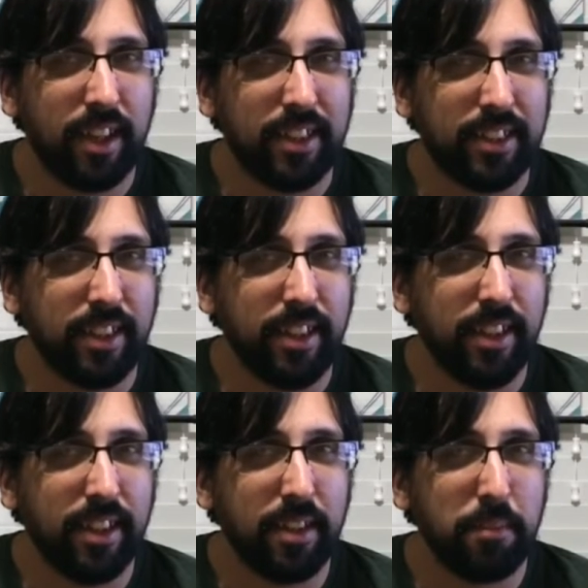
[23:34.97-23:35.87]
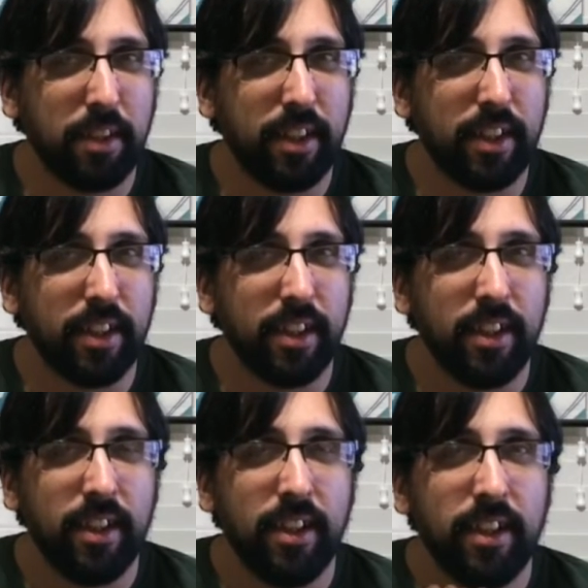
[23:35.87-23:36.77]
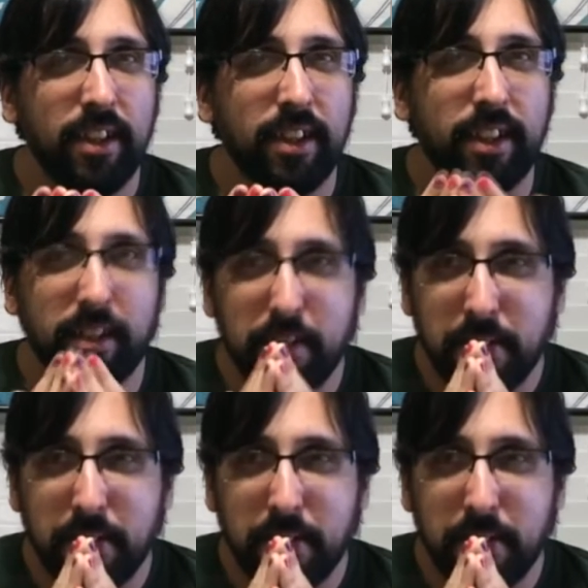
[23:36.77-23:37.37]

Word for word: I see, and I'm like, like